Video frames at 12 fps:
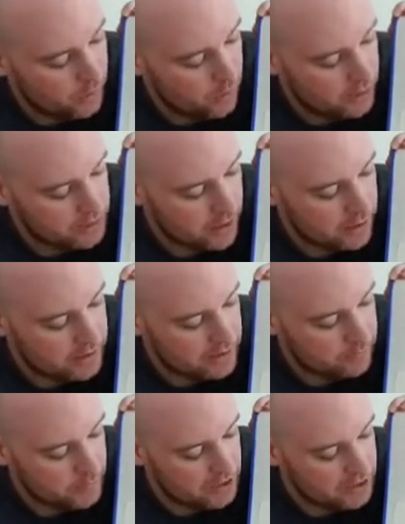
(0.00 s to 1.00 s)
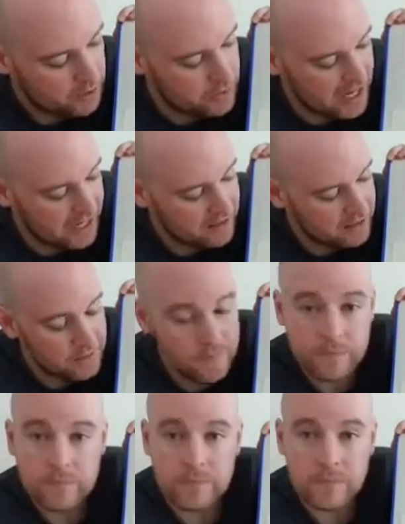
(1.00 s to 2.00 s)
well, it's going to give me 2 10s,
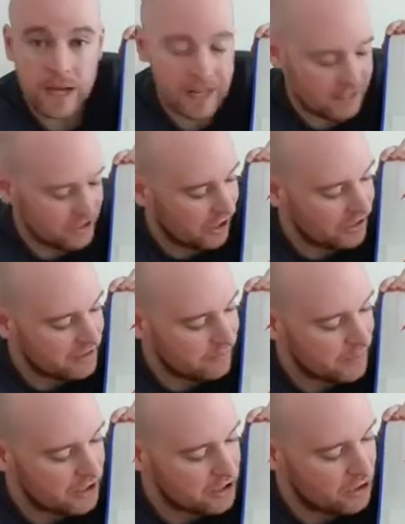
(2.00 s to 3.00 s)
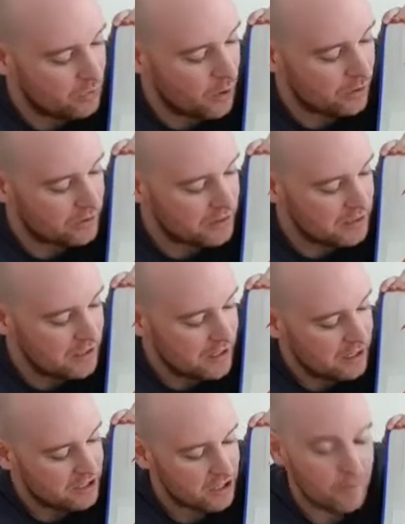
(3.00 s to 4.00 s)
and it's going to give me 2 1s.
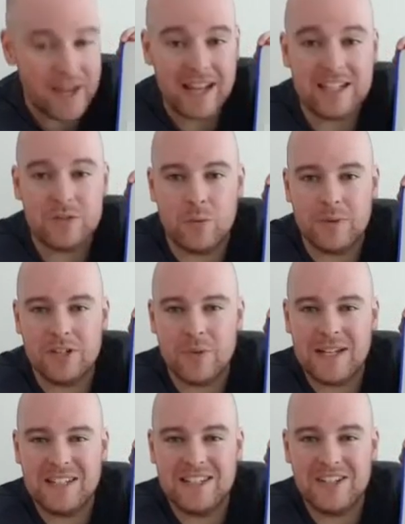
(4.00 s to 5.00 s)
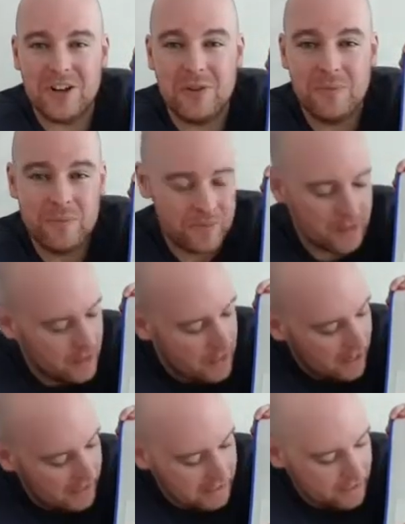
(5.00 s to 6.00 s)
So my answer will be 22.
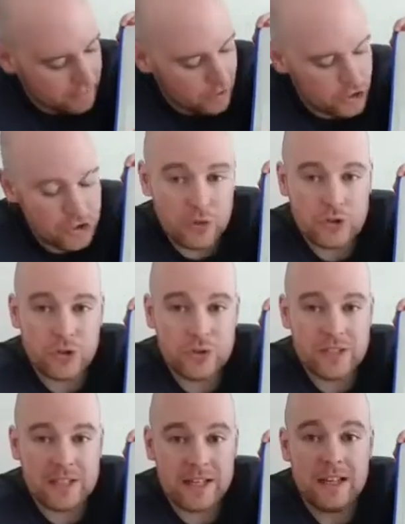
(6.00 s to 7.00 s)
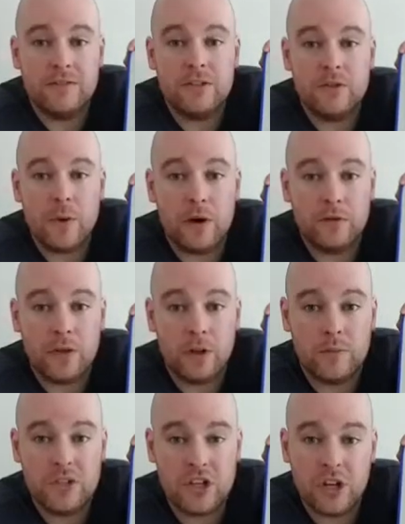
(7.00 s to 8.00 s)
And then I've got two choices here for 12
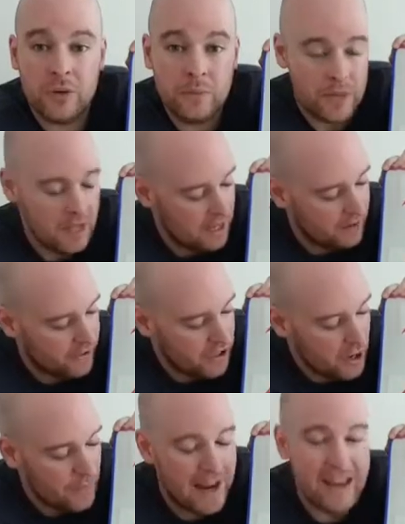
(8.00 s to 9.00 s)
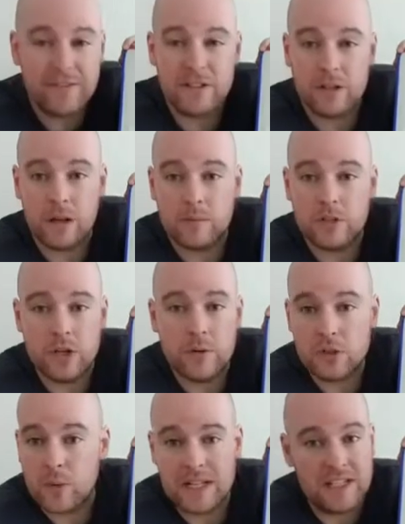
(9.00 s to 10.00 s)
times 2. If I know 11 times 2
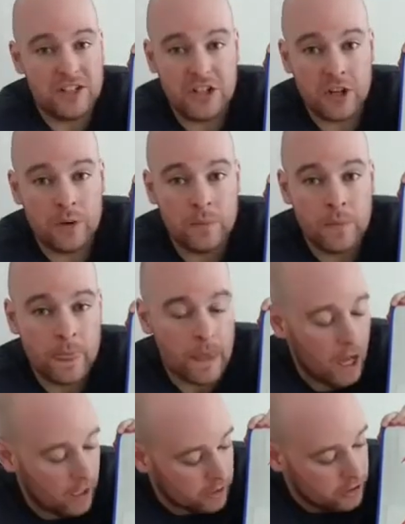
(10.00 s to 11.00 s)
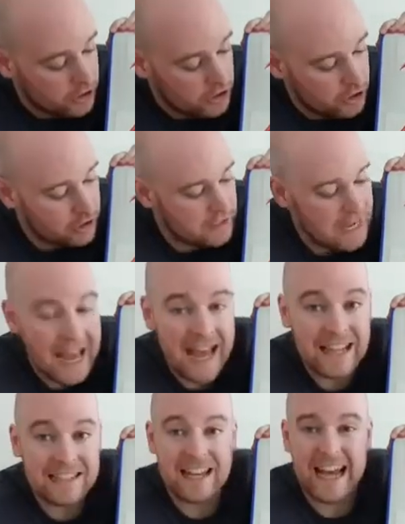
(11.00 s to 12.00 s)
is 22, I can just
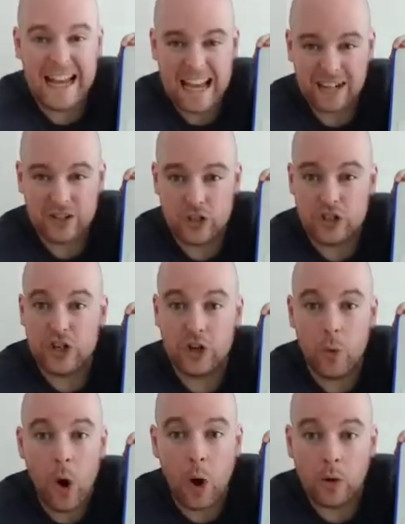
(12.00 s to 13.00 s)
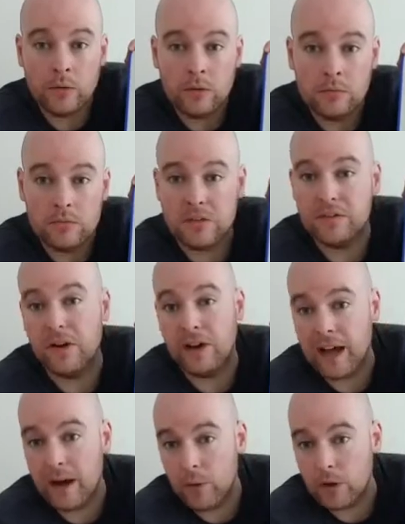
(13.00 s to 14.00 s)
add an extra 2 on to
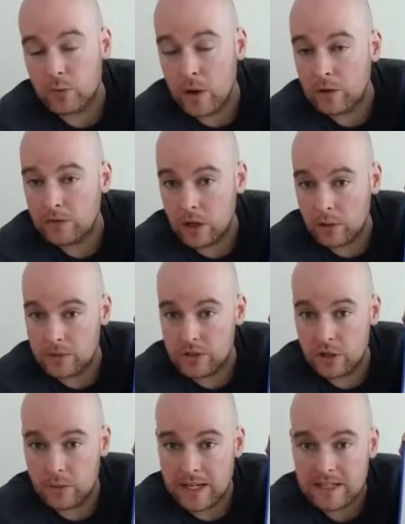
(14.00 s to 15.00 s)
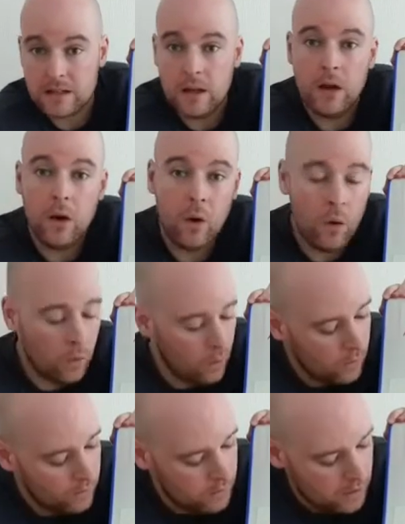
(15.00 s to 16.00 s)
find out what 12 times 2 is,
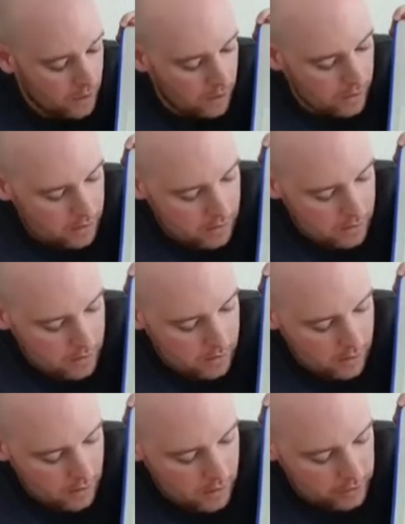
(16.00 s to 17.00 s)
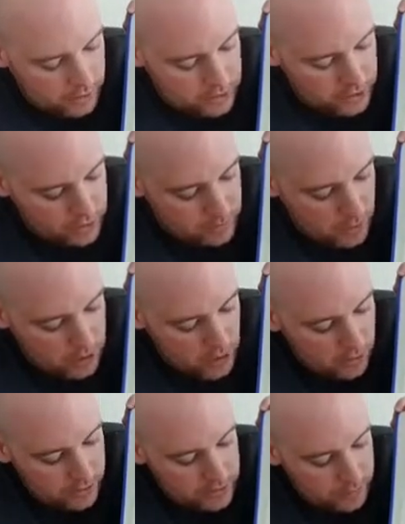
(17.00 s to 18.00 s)
or I could use my
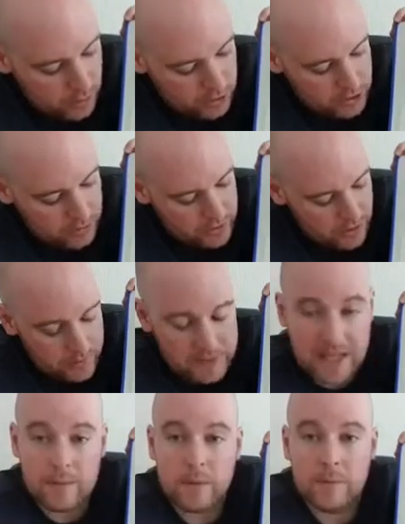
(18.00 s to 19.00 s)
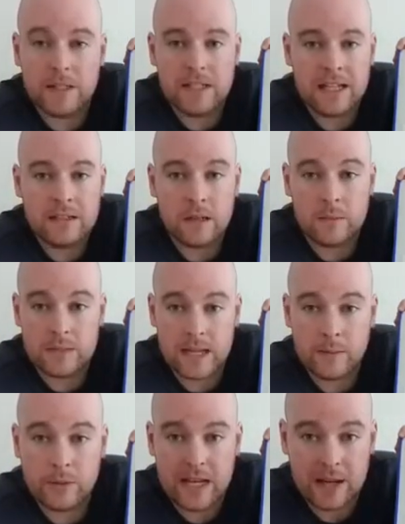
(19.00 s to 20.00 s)
knowledge of my 2 times table and my 10 times
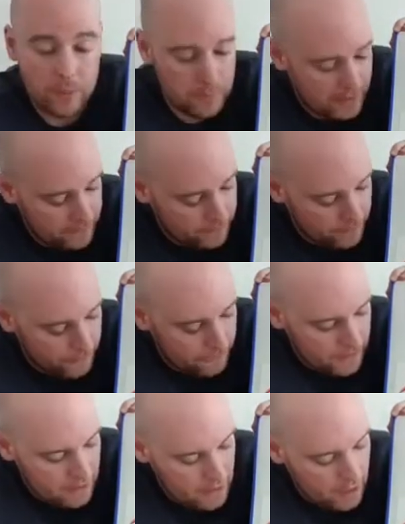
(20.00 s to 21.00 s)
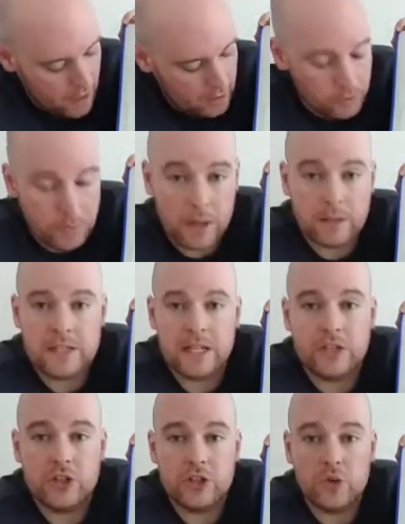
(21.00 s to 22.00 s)
table to help me. I could
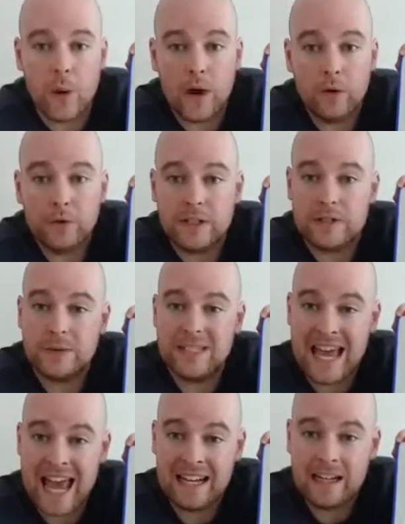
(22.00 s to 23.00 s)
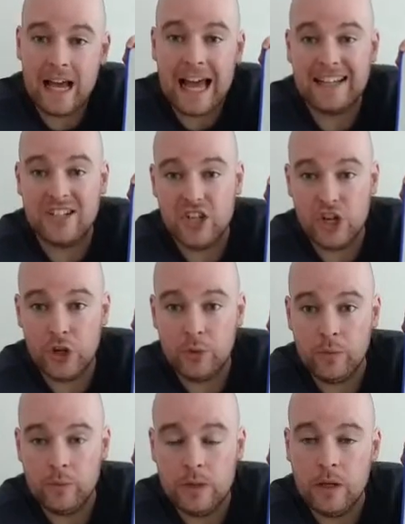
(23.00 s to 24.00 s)
partition 12 into 10 and 2.
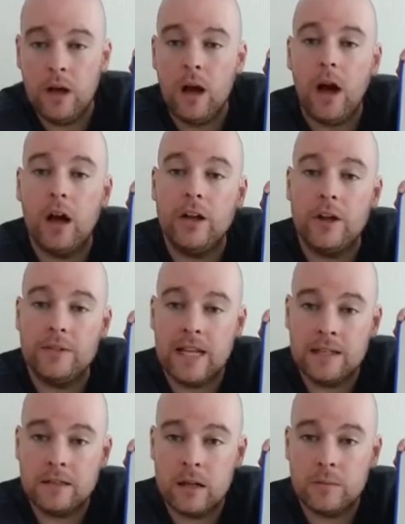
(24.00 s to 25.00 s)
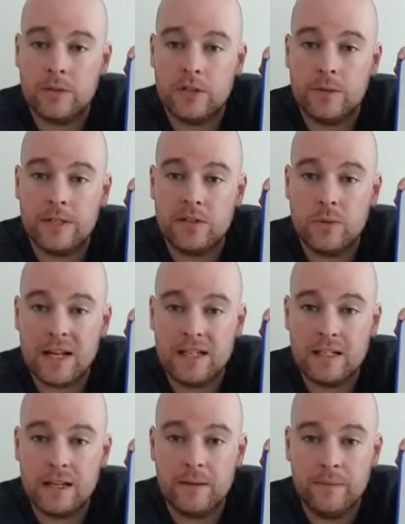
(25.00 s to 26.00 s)
I know 10 times 2 is
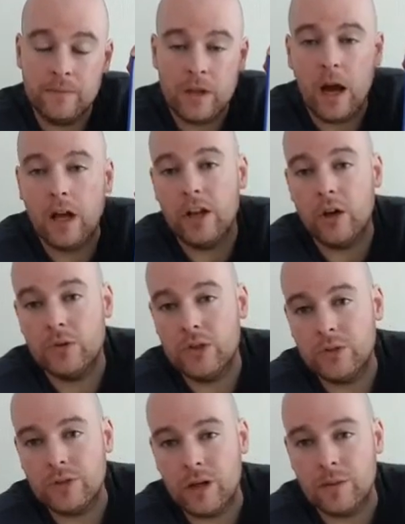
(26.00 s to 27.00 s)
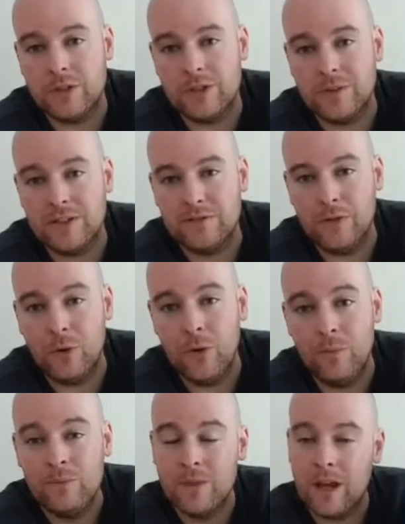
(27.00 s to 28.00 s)
20. I know 2 times 2 is
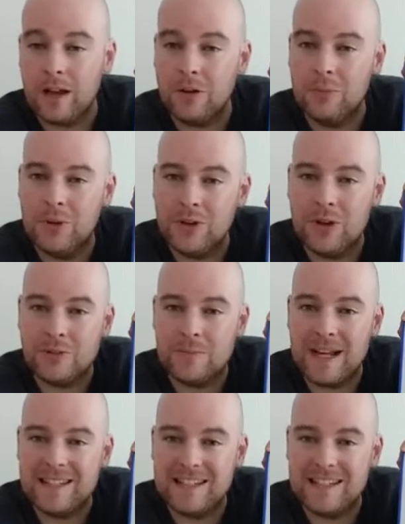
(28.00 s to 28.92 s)
4. I could put those back